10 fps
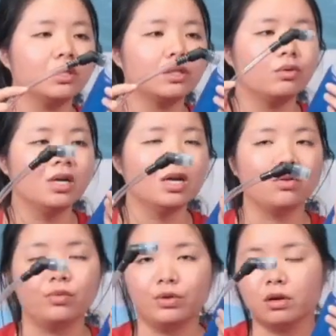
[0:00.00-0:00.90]
So
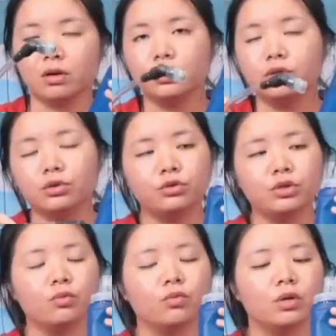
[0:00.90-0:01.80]
when you're gonna to
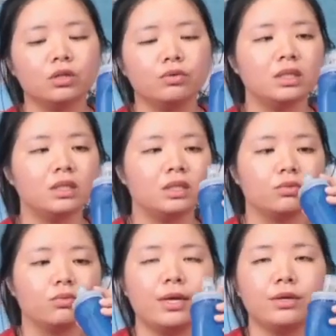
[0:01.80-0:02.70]
drink water with
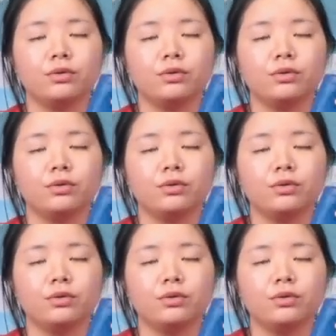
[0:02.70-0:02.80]
this one,